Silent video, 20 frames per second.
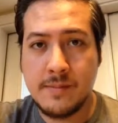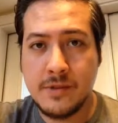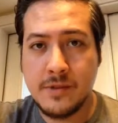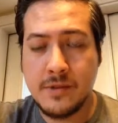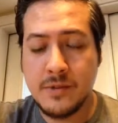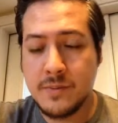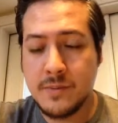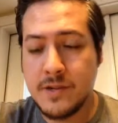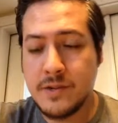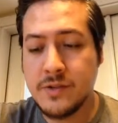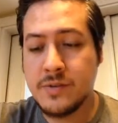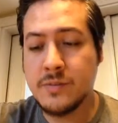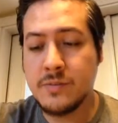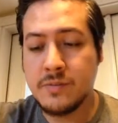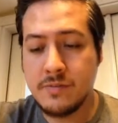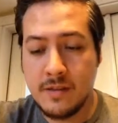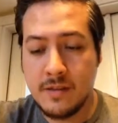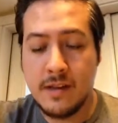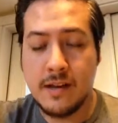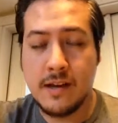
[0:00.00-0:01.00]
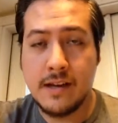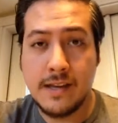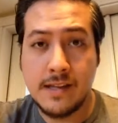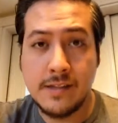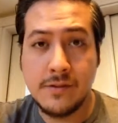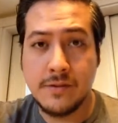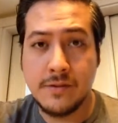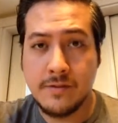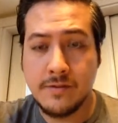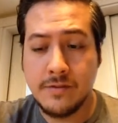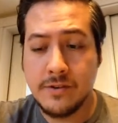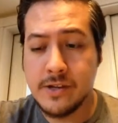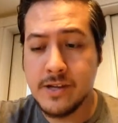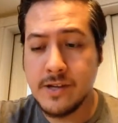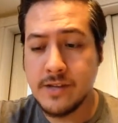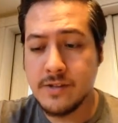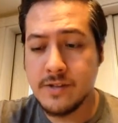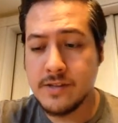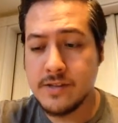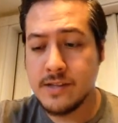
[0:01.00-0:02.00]
situation entering free
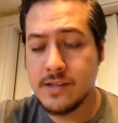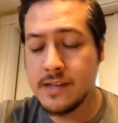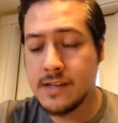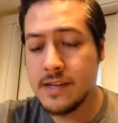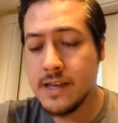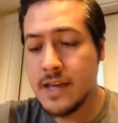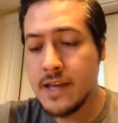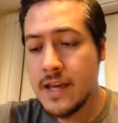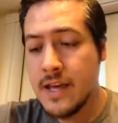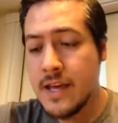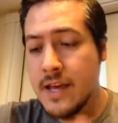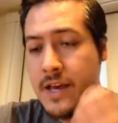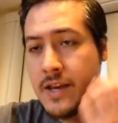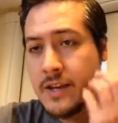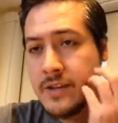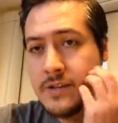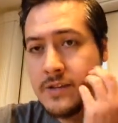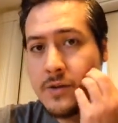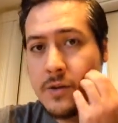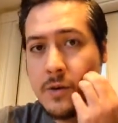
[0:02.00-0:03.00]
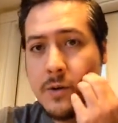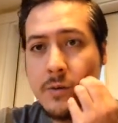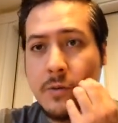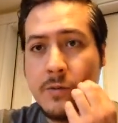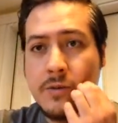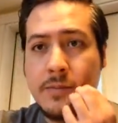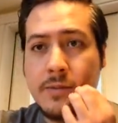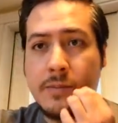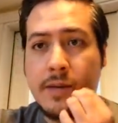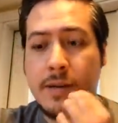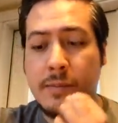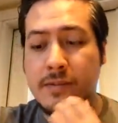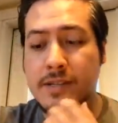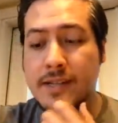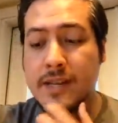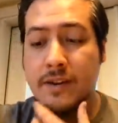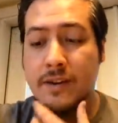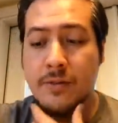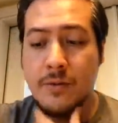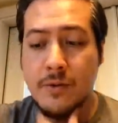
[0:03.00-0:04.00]
agency. So to be able to
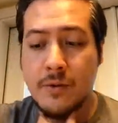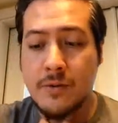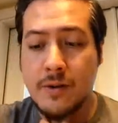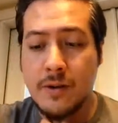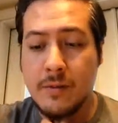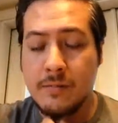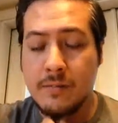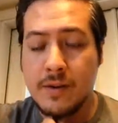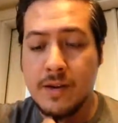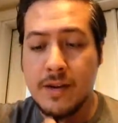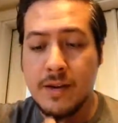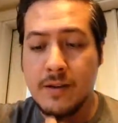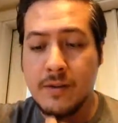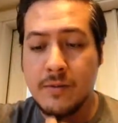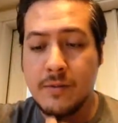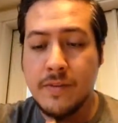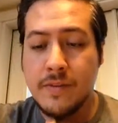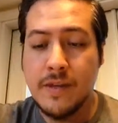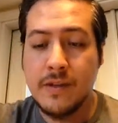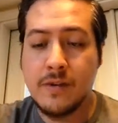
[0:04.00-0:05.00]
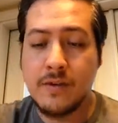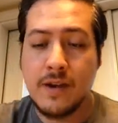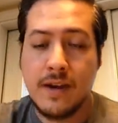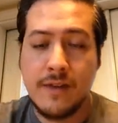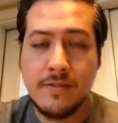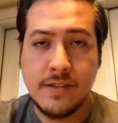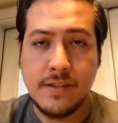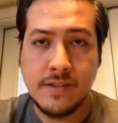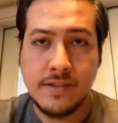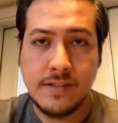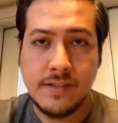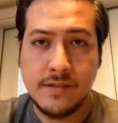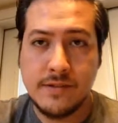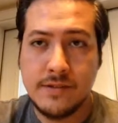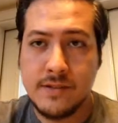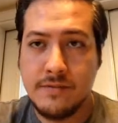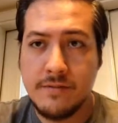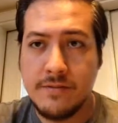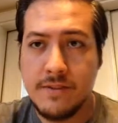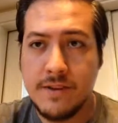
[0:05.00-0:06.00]
get a third-round pick when they drafted Stills
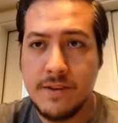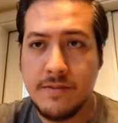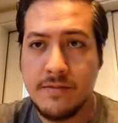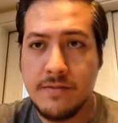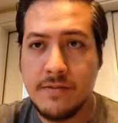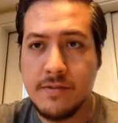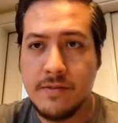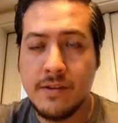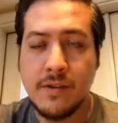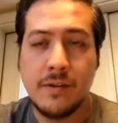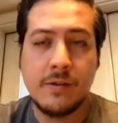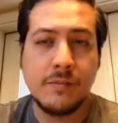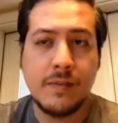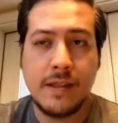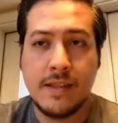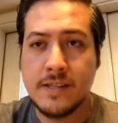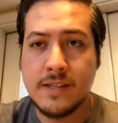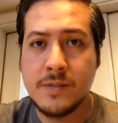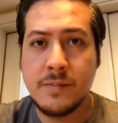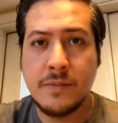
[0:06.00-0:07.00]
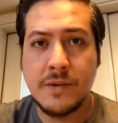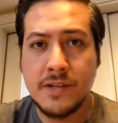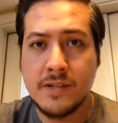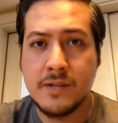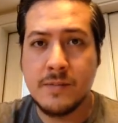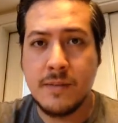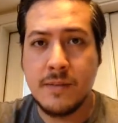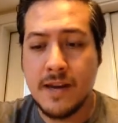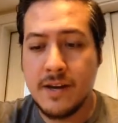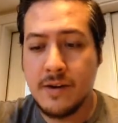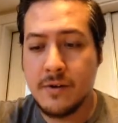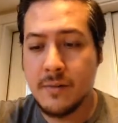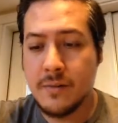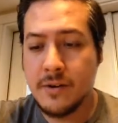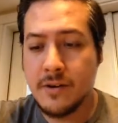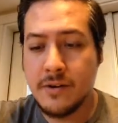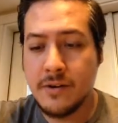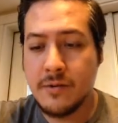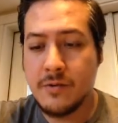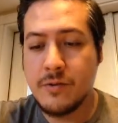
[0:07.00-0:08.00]
at 5th, at this point it doesn't matter
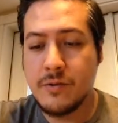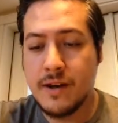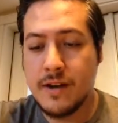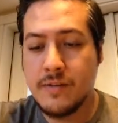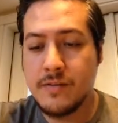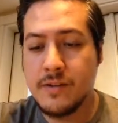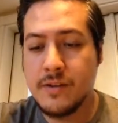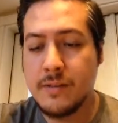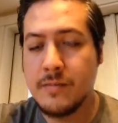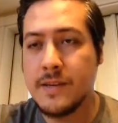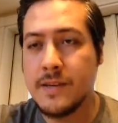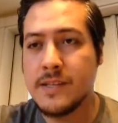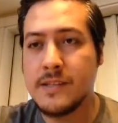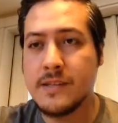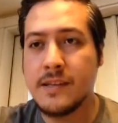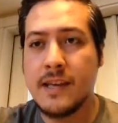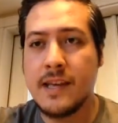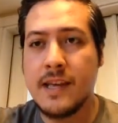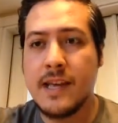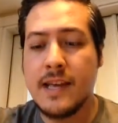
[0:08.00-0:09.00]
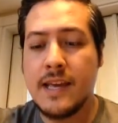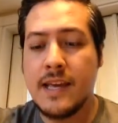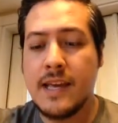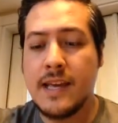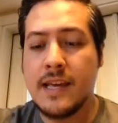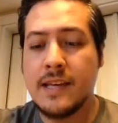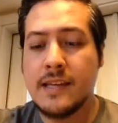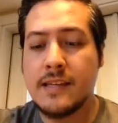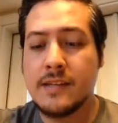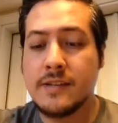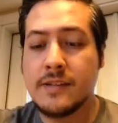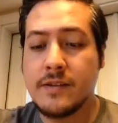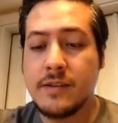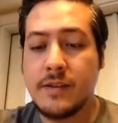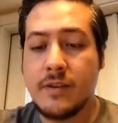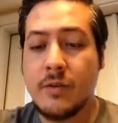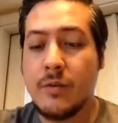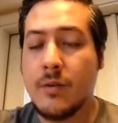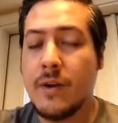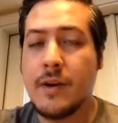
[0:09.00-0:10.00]
where you drafted him. He's
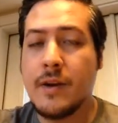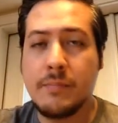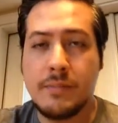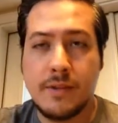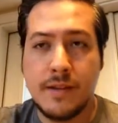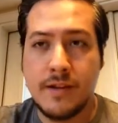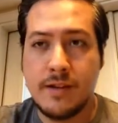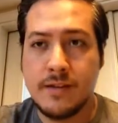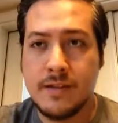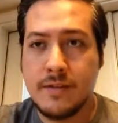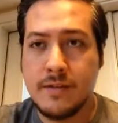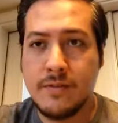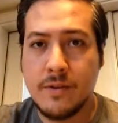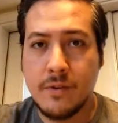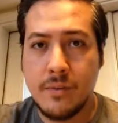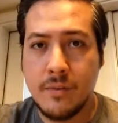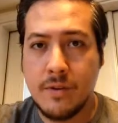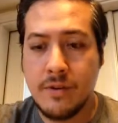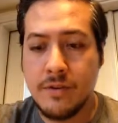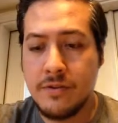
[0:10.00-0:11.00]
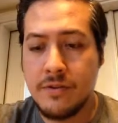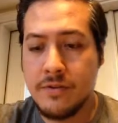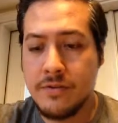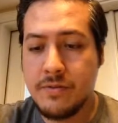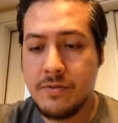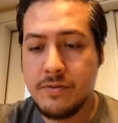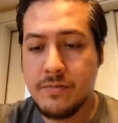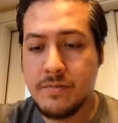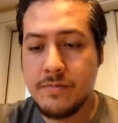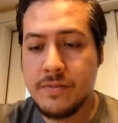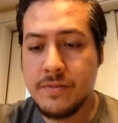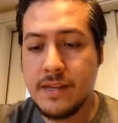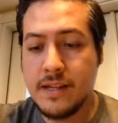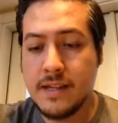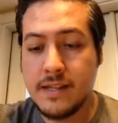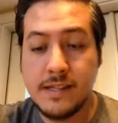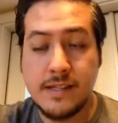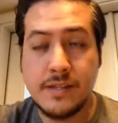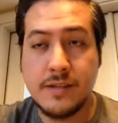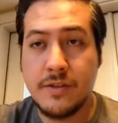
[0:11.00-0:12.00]
a great player, definitely worth at
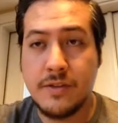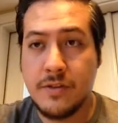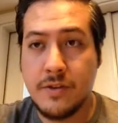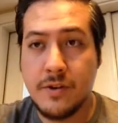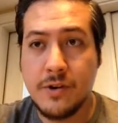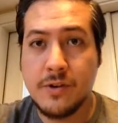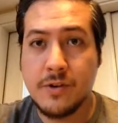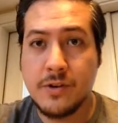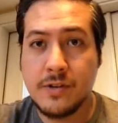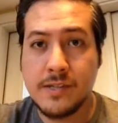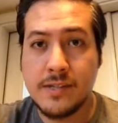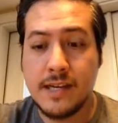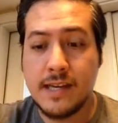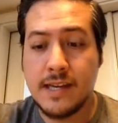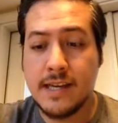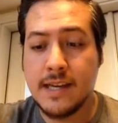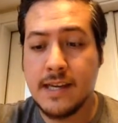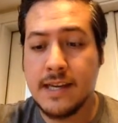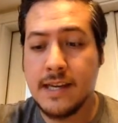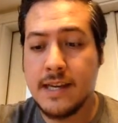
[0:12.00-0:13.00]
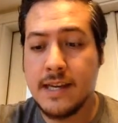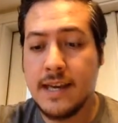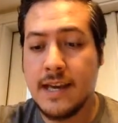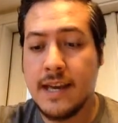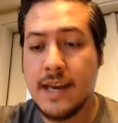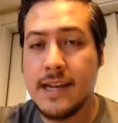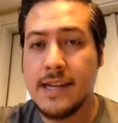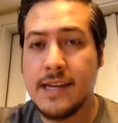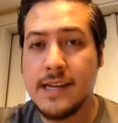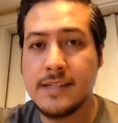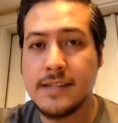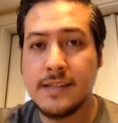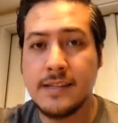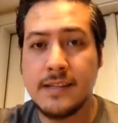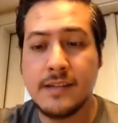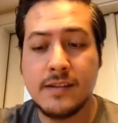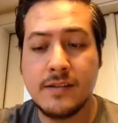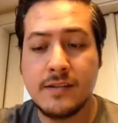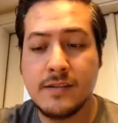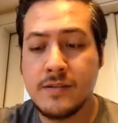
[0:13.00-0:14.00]
least a third or a second, and he has
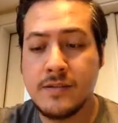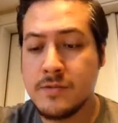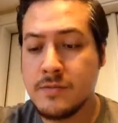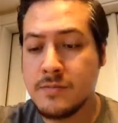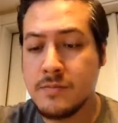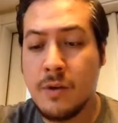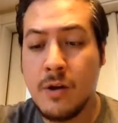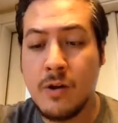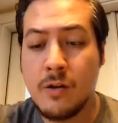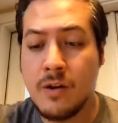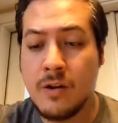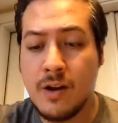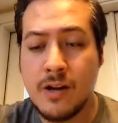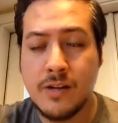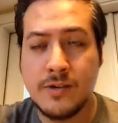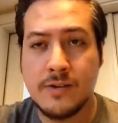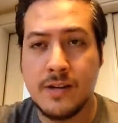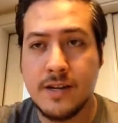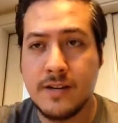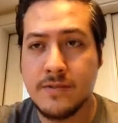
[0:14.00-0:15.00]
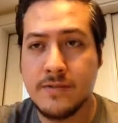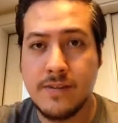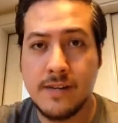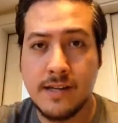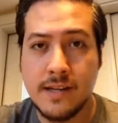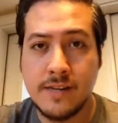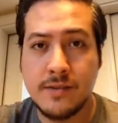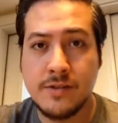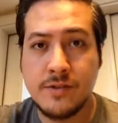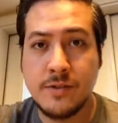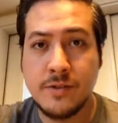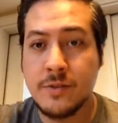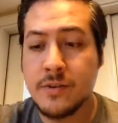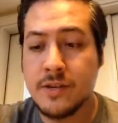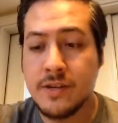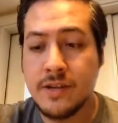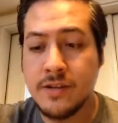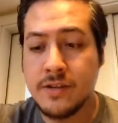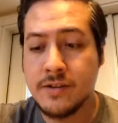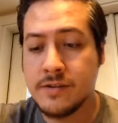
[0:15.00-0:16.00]
a small contract for the next 2
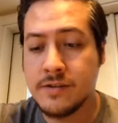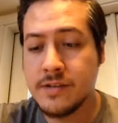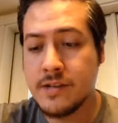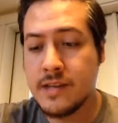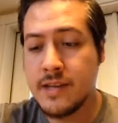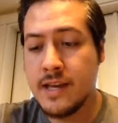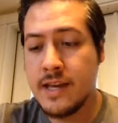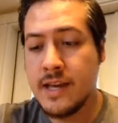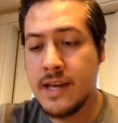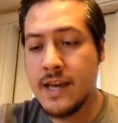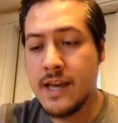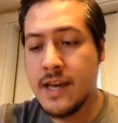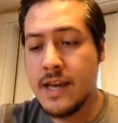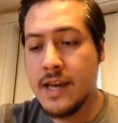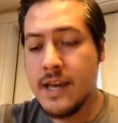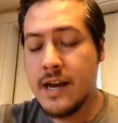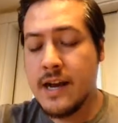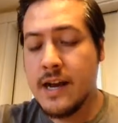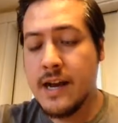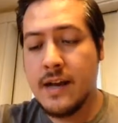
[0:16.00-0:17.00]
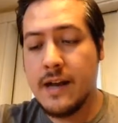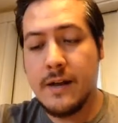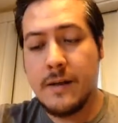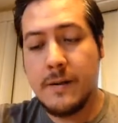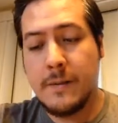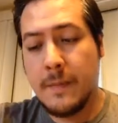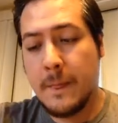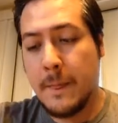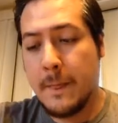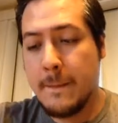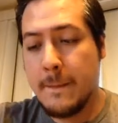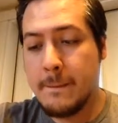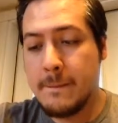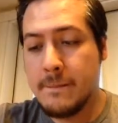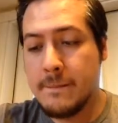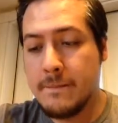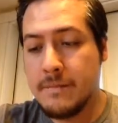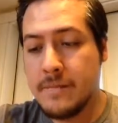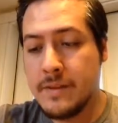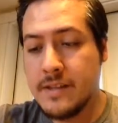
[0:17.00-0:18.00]
years.
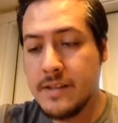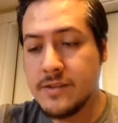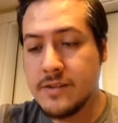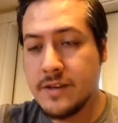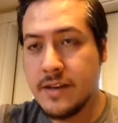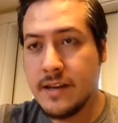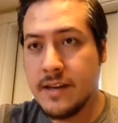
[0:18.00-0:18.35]
That's